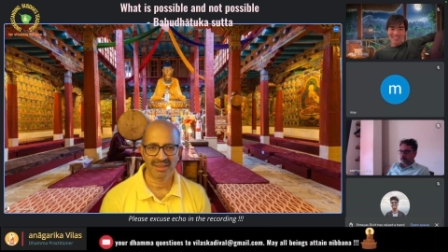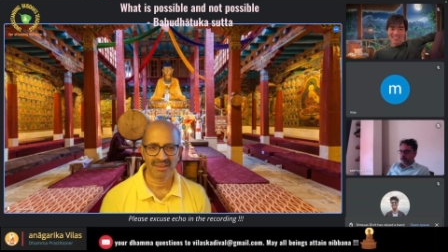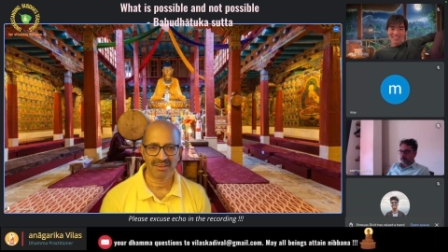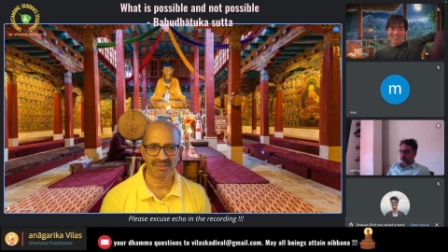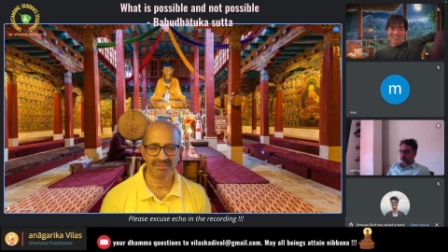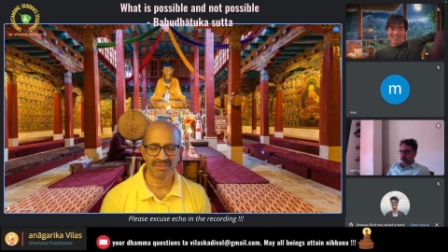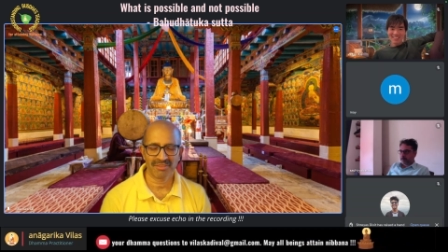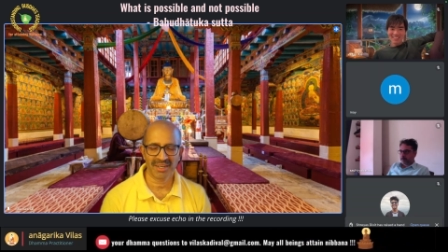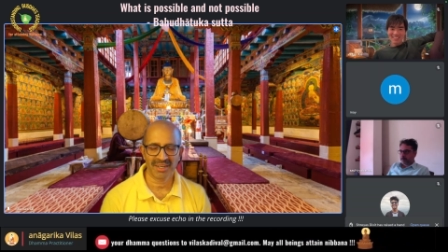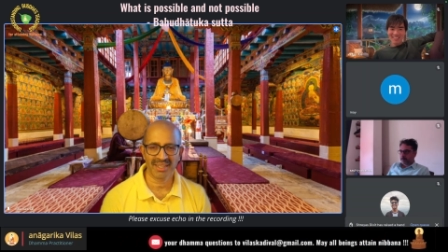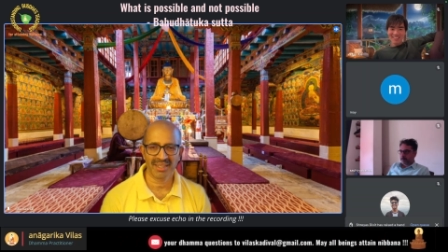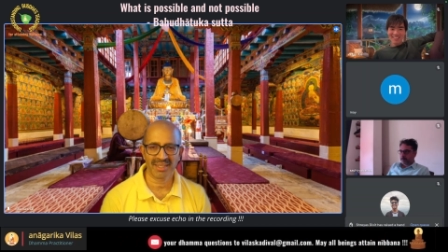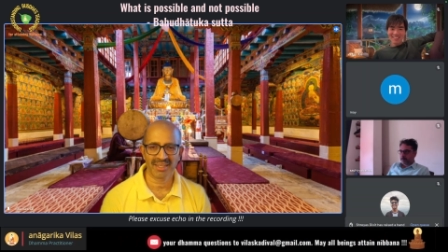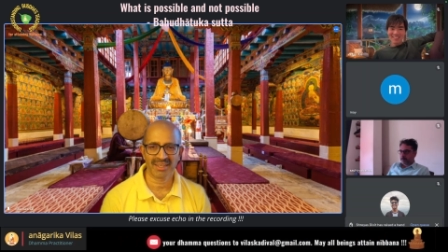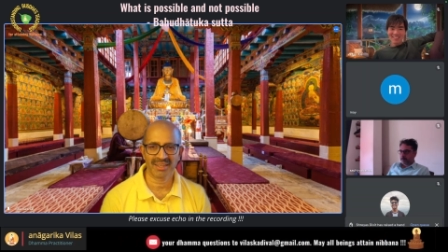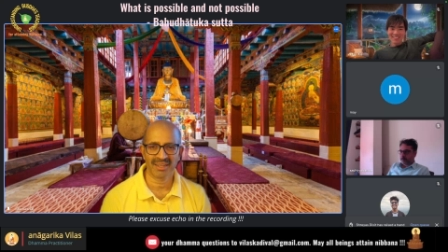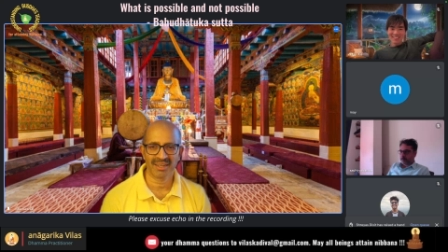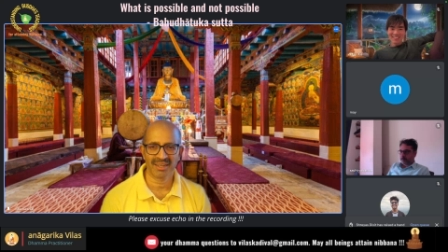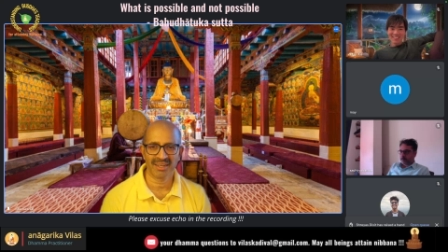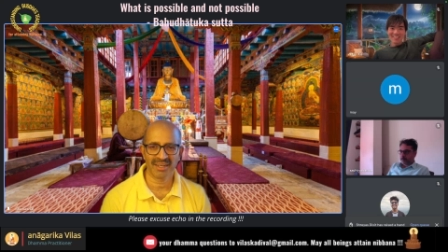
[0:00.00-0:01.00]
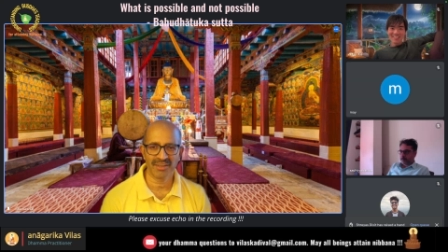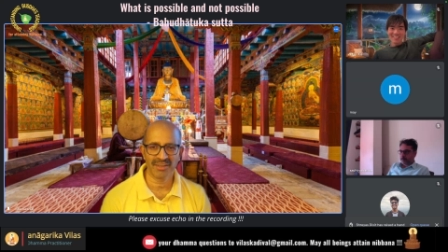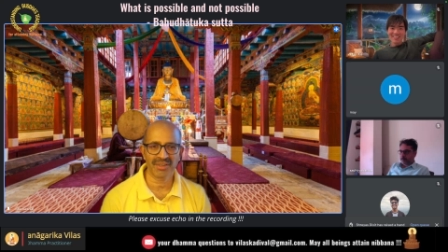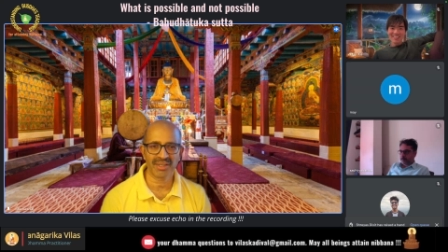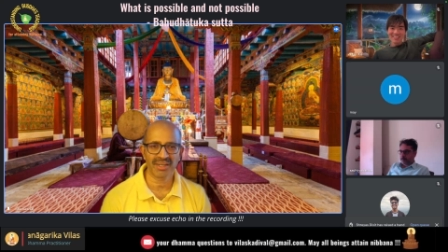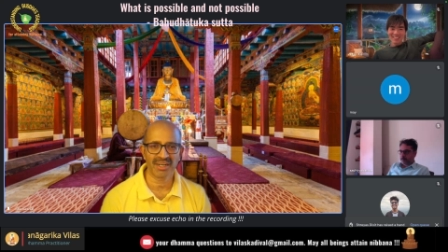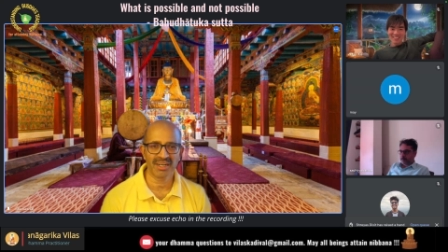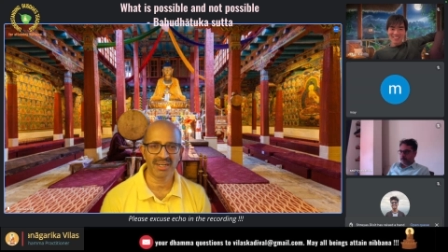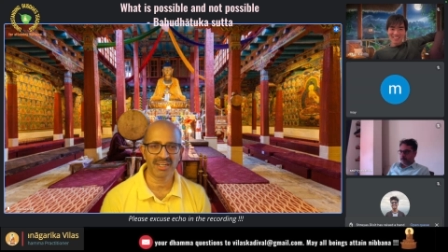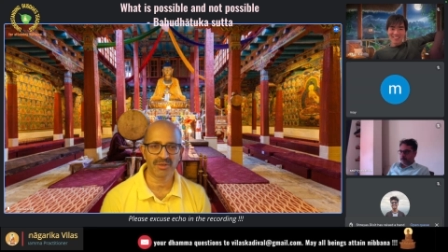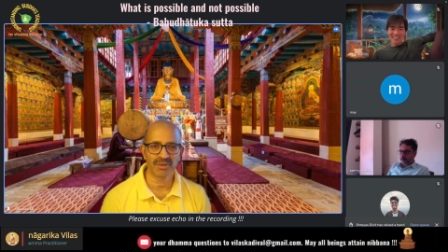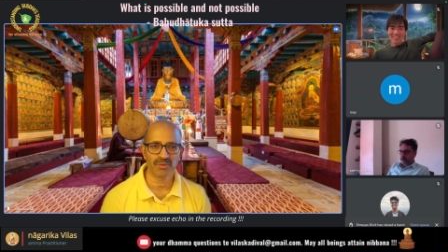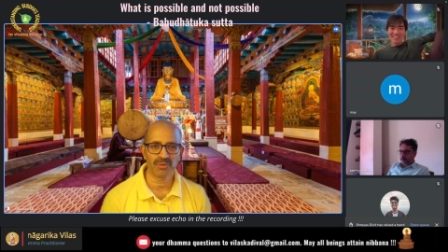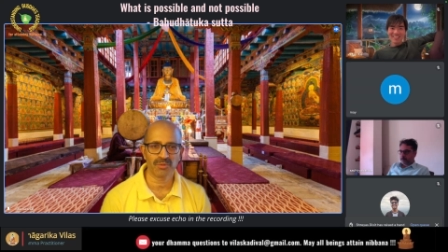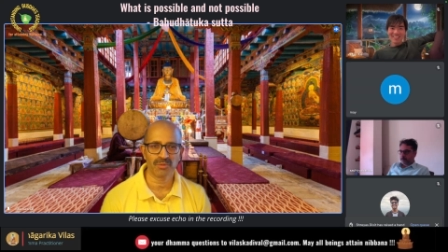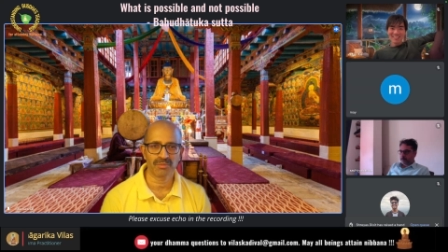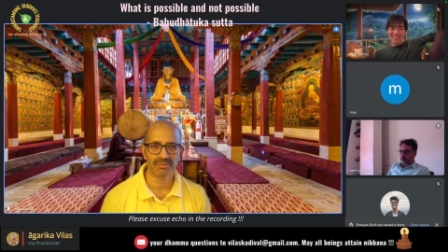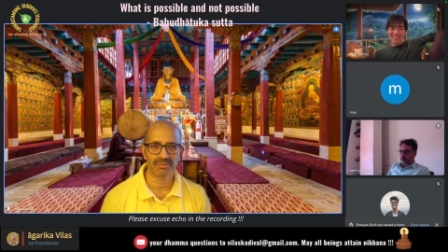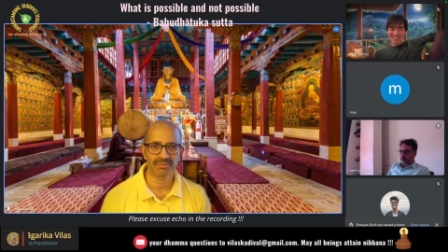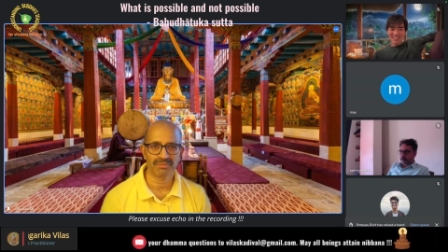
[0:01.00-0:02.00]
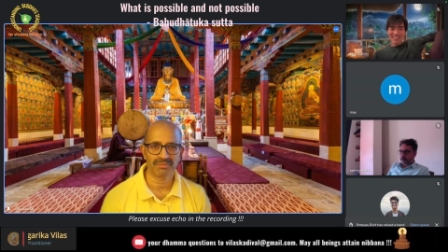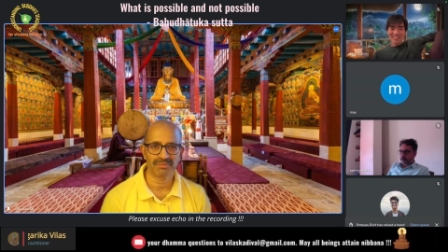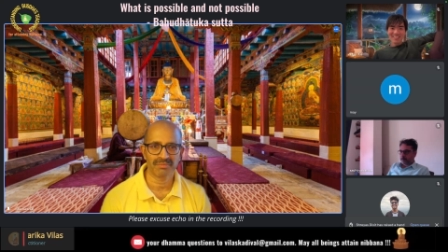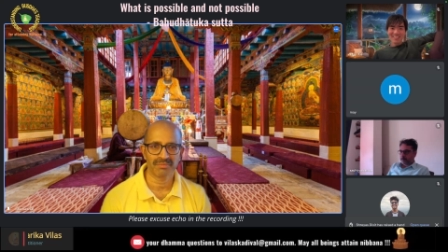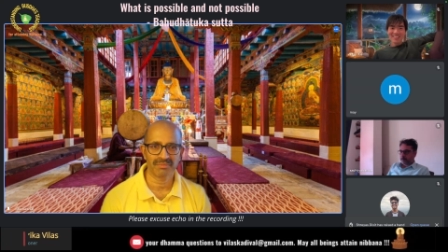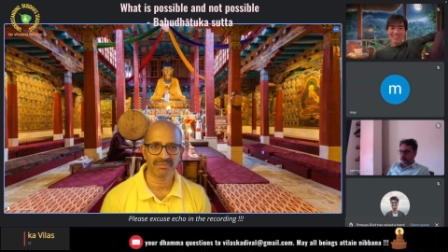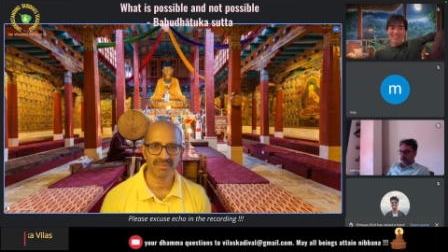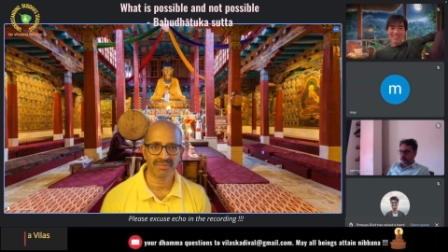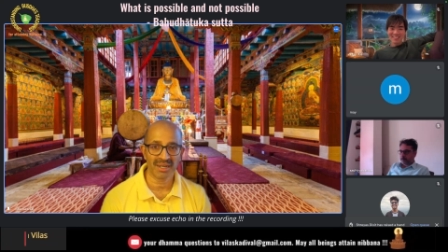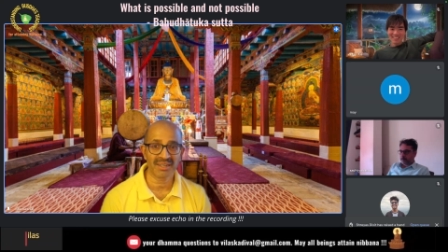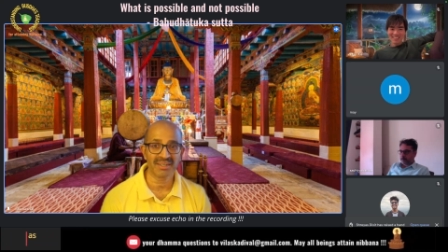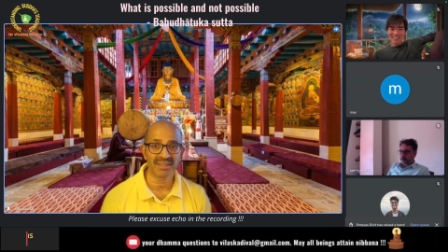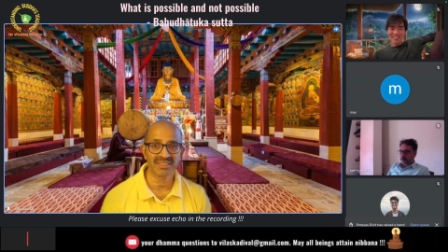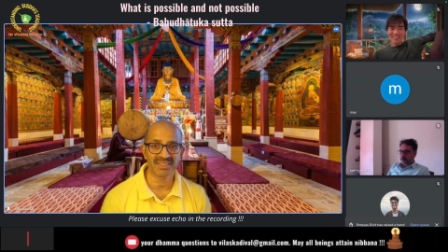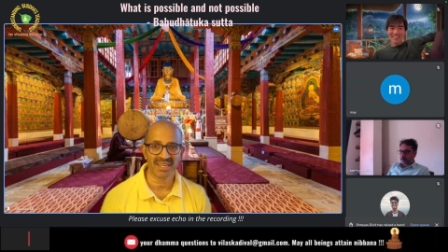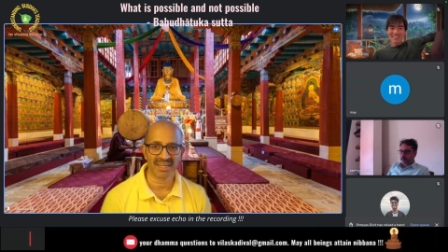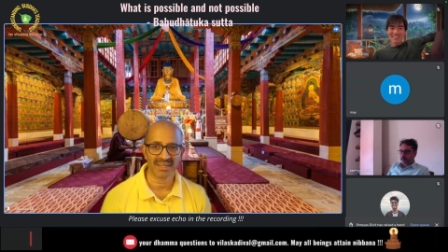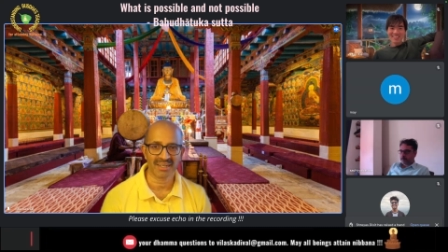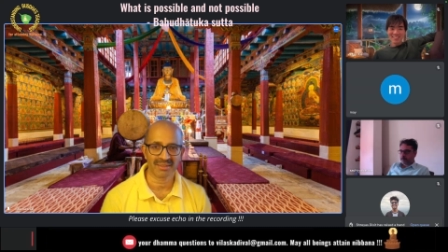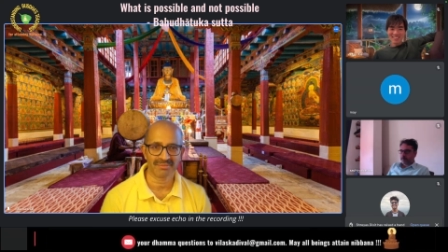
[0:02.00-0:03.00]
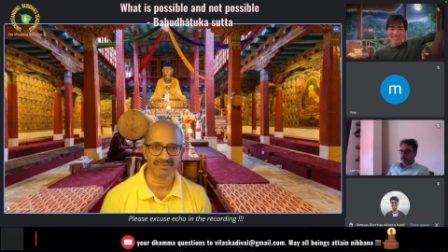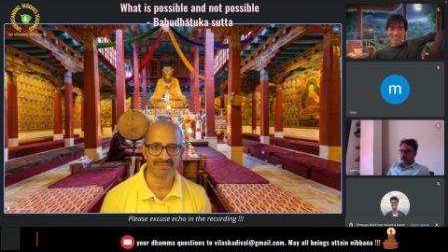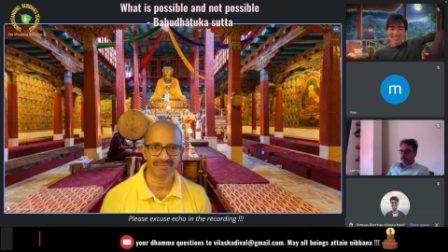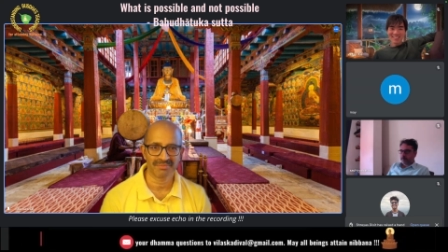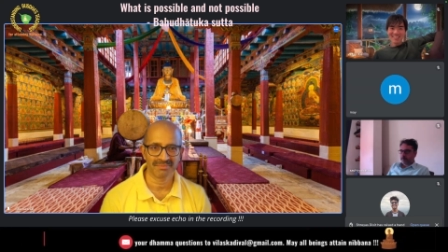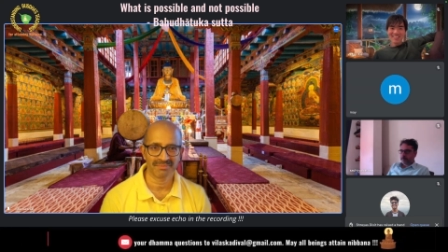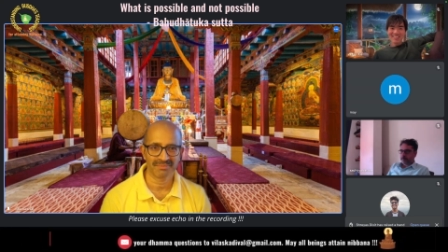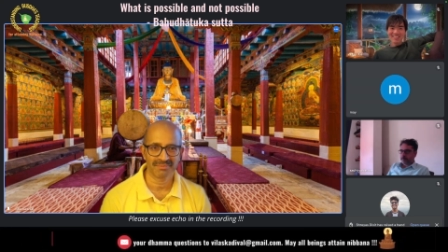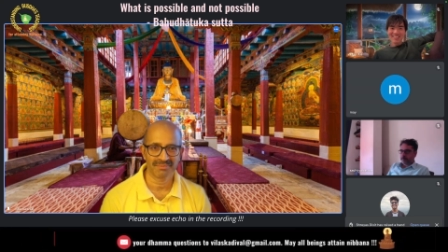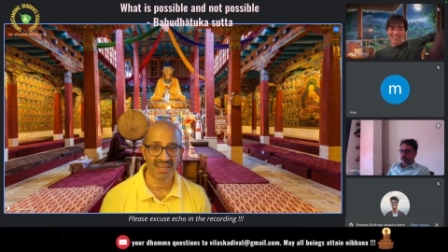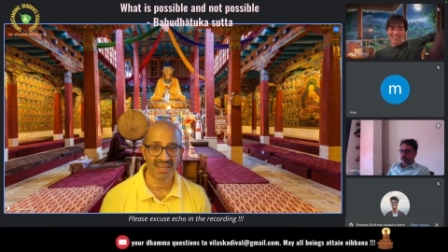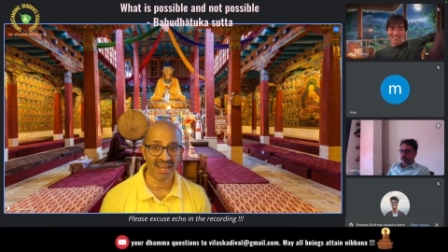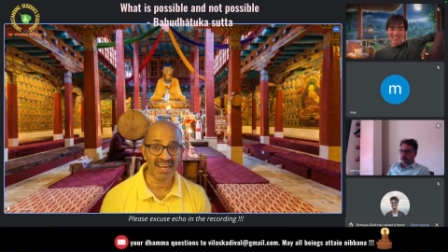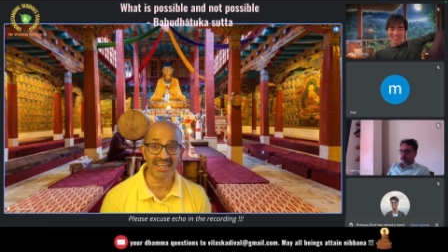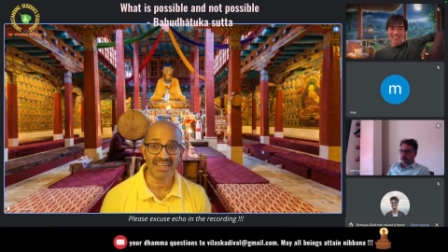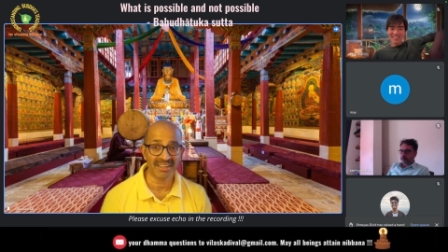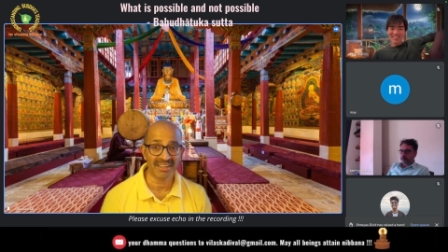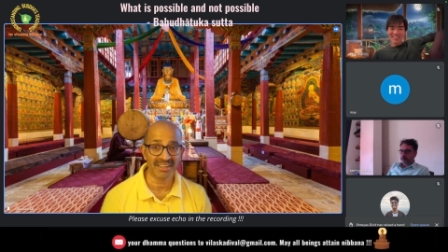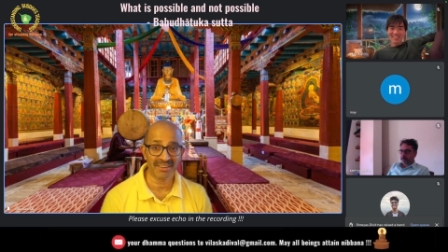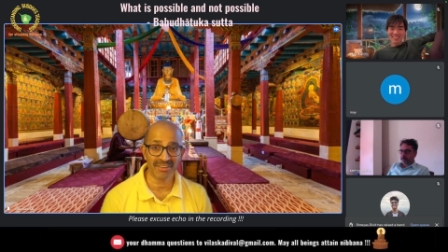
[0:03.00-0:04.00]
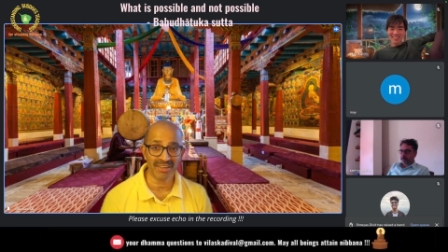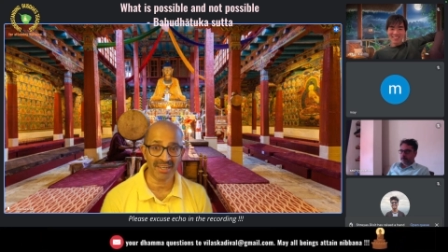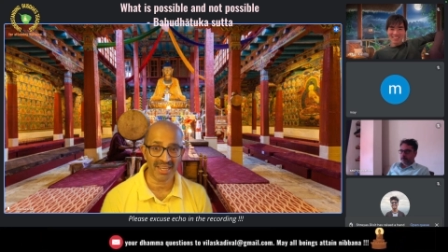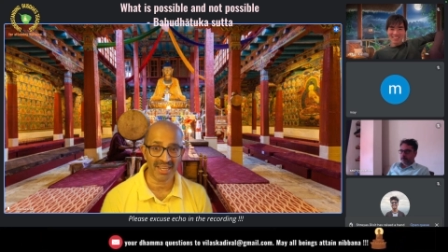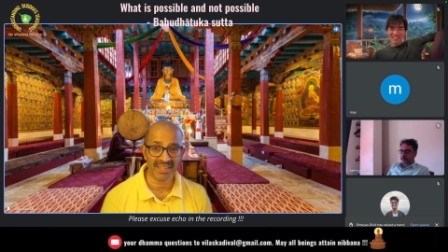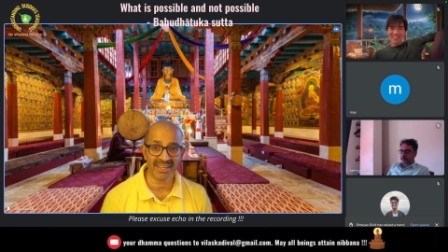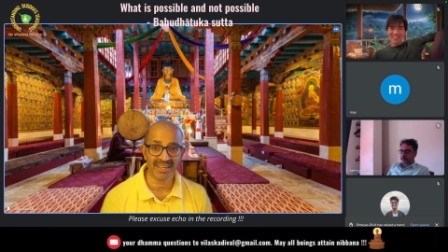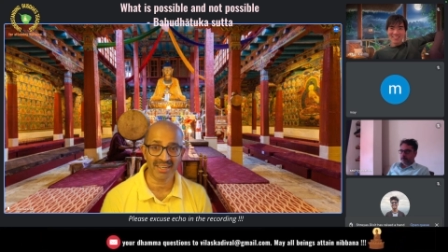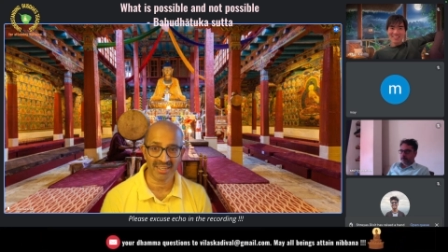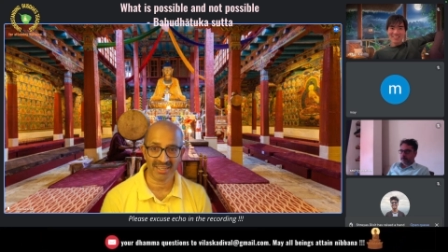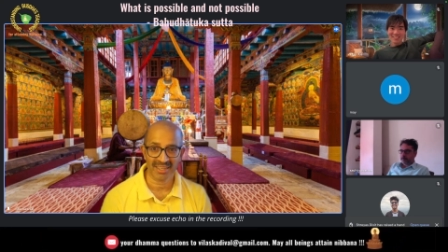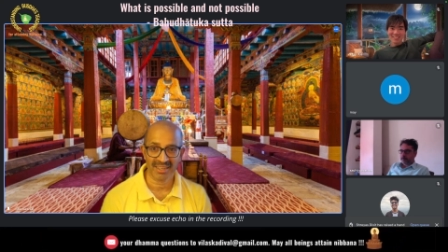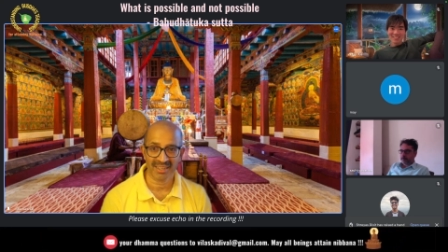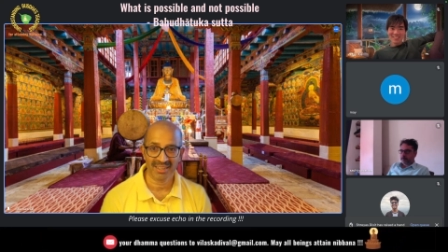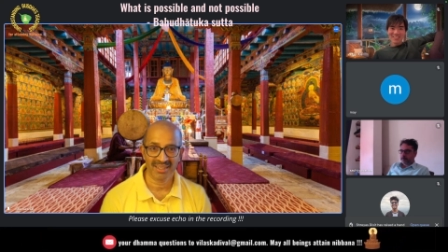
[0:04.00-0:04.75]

very difficult to understand and even agree.